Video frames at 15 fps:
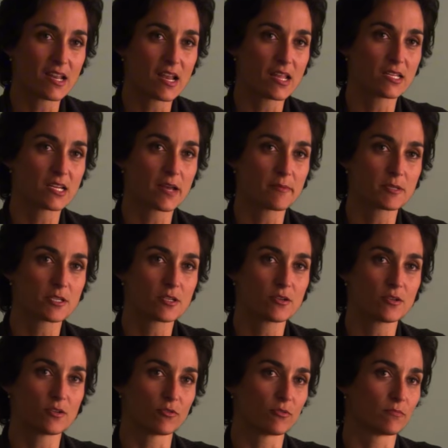end anytime
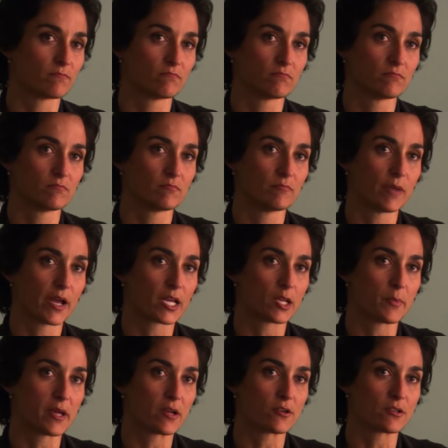soon, or am
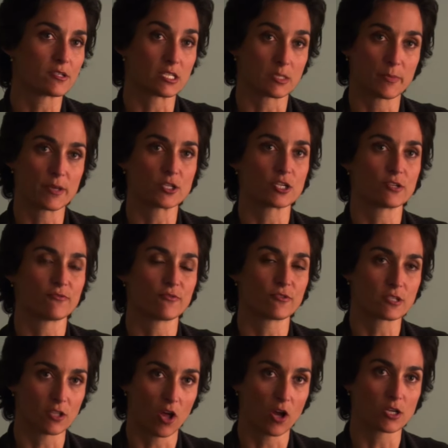I gonna be under suspicion
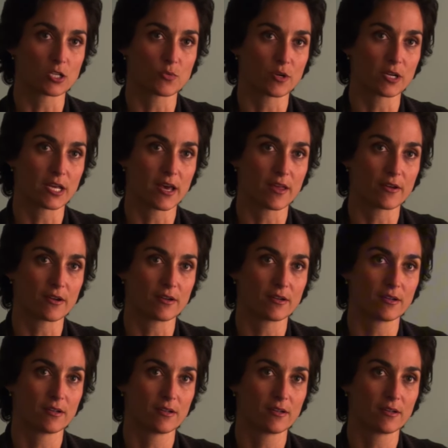for as long as we're together?